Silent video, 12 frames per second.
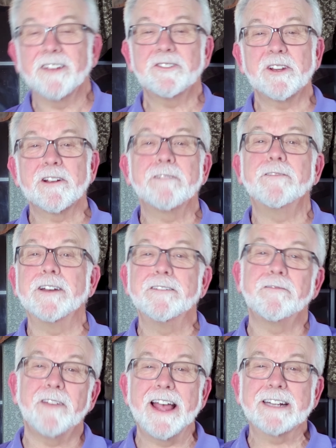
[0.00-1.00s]
I'll share a fun
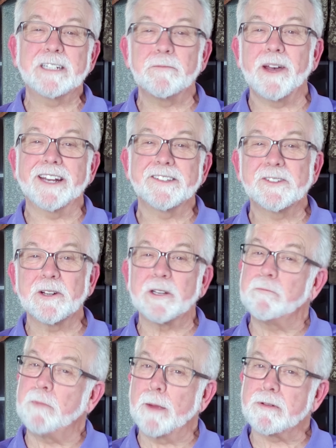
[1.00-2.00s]
fact about a
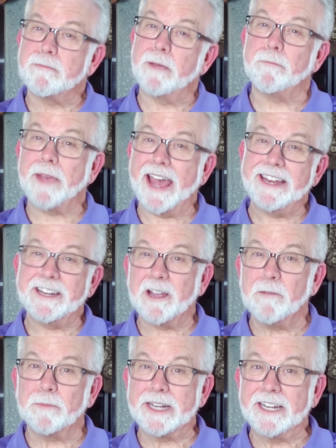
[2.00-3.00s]
certain peppermint patty
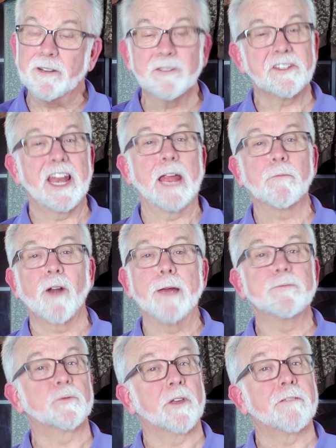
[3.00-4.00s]
company whose name
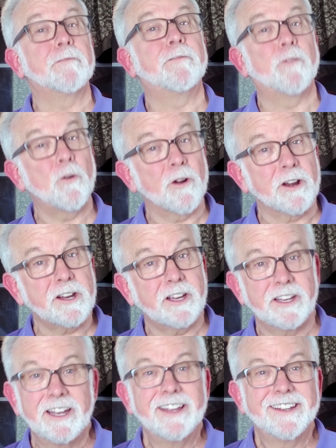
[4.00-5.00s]
rhymes with fork,